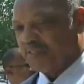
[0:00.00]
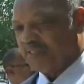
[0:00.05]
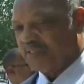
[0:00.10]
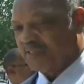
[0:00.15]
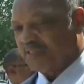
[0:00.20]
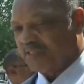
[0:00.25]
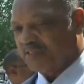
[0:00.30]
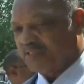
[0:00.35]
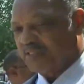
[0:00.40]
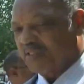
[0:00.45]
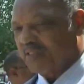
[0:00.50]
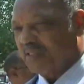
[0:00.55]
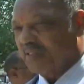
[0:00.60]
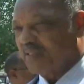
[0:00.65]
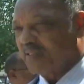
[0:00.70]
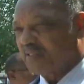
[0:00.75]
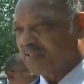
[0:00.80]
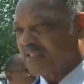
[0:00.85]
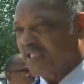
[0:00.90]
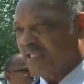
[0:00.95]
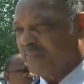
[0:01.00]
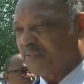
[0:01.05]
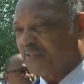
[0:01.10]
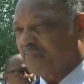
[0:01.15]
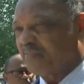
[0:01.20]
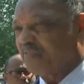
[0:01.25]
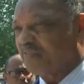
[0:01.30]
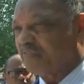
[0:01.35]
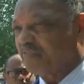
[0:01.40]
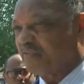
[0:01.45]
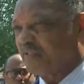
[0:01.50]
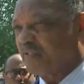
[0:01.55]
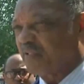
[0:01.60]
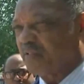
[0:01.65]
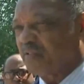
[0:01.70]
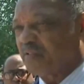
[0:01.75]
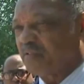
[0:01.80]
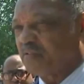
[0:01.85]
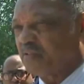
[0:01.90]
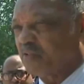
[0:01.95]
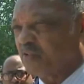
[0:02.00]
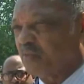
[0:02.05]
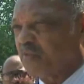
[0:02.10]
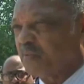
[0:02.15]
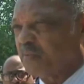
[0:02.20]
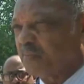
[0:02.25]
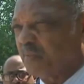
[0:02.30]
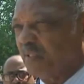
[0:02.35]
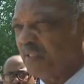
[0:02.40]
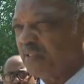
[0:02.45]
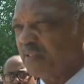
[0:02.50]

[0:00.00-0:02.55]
She's just another example of a failed urban